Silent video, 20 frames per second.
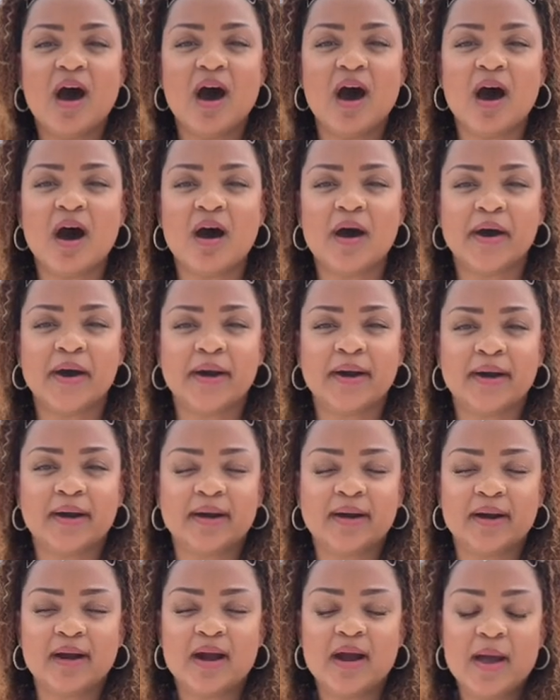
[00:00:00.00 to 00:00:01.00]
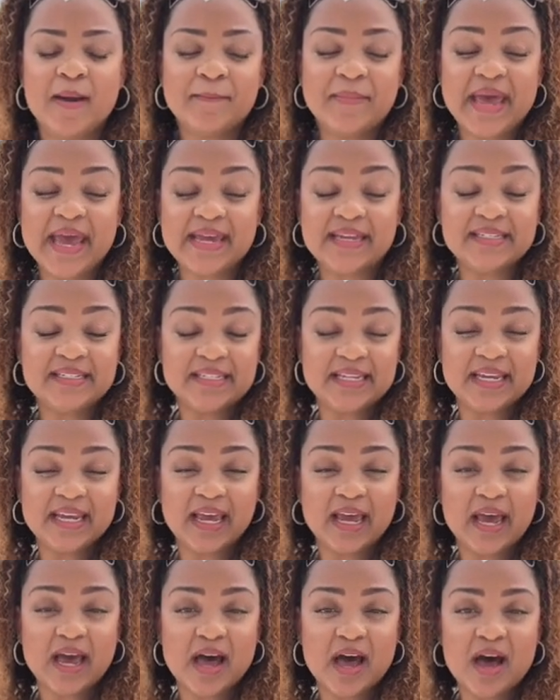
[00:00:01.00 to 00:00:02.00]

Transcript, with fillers: our painting